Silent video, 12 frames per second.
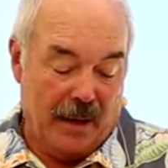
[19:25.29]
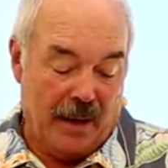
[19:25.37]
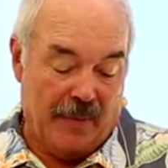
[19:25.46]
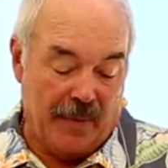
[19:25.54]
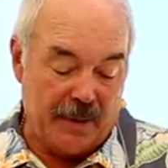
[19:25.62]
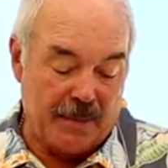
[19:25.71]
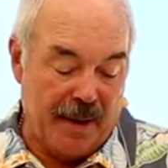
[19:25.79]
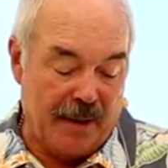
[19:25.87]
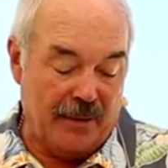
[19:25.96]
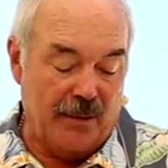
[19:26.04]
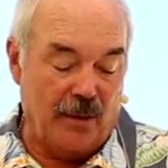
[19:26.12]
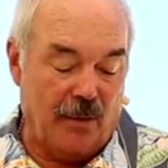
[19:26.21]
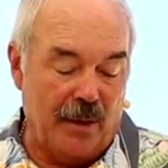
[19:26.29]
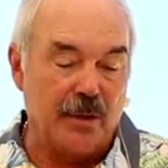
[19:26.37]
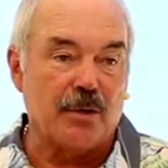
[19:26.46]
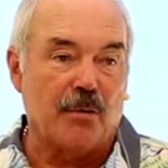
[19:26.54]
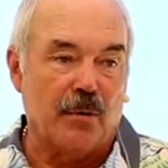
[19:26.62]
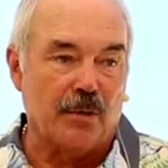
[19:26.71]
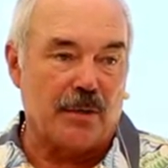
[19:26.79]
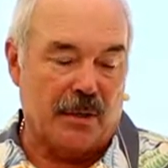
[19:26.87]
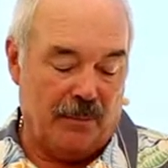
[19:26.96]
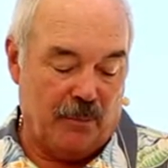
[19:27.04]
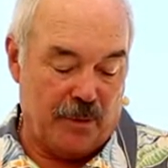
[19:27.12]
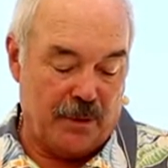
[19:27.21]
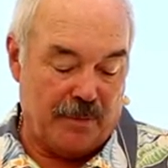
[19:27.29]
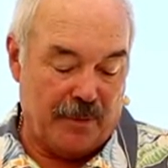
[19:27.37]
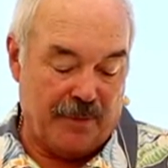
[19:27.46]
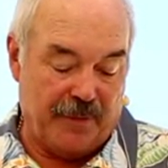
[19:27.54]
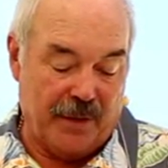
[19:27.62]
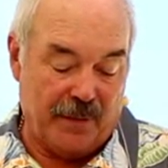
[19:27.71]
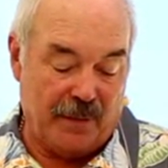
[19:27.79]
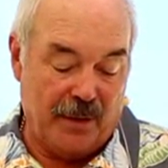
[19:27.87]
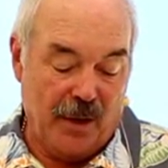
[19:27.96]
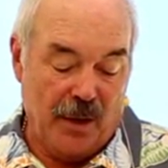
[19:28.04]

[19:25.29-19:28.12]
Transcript: on this mountain nor in Jerusalem worship the Father.